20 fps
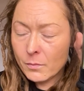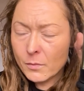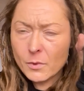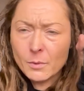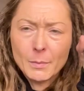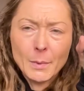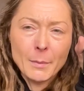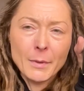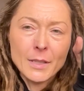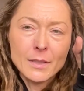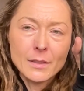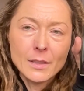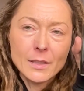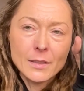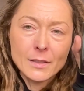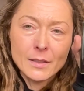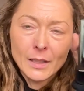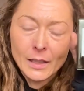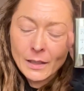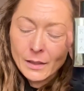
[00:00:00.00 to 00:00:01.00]
Maybe it's
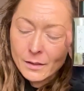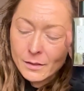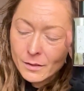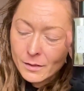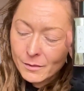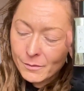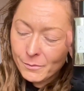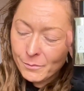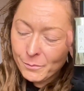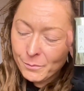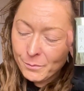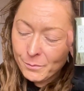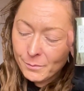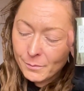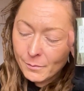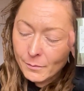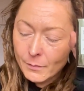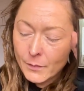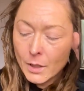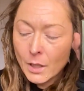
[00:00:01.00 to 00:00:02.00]
cassis.
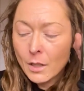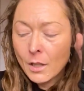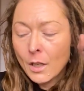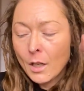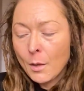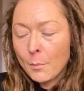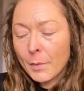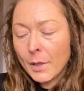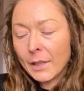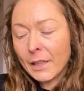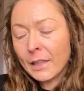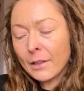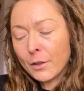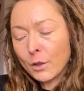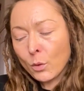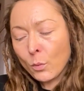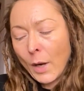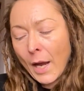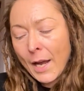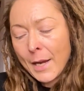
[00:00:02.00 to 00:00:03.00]
But
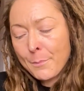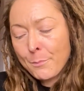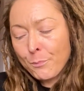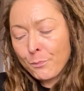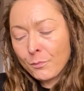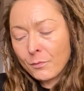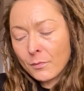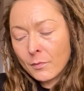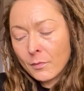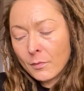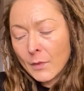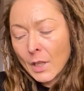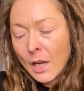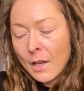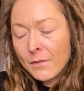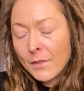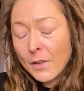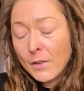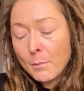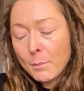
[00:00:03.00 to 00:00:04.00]
either way.
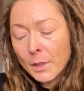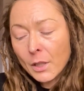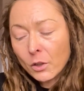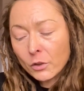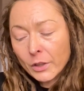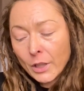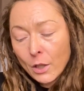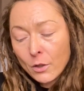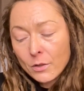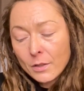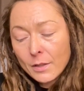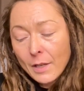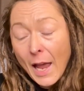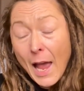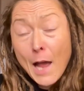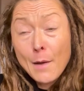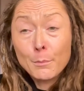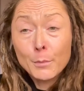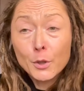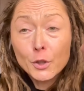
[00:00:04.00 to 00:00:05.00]
Then the middle notes,
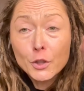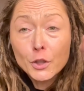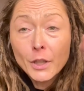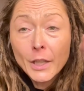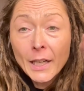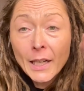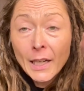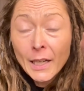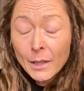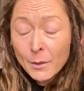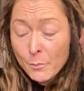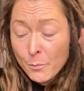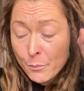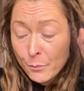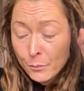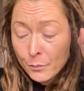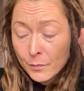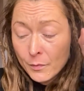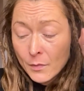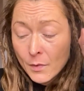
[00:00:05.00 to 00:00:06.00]
ambergris,
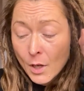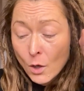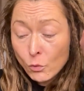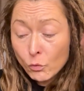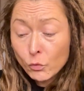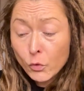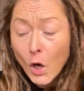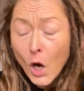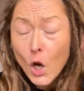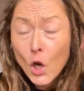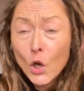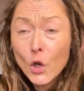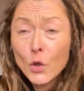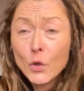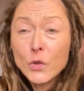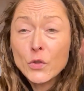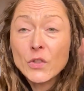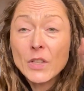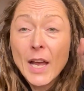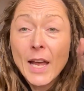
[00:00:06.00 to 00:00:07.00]

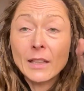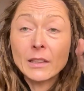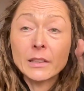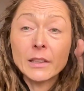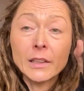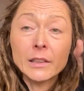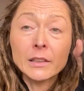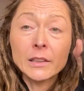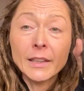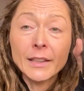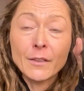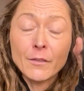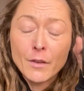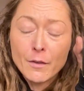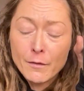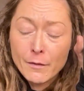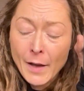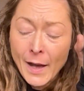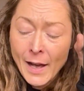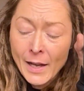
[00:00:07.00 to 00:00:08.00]
rose, and lily of the
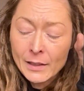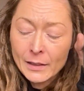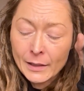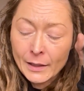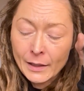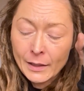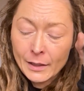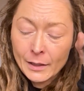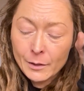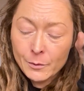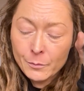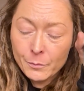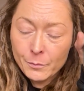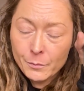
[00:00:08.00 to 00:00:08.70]
valley.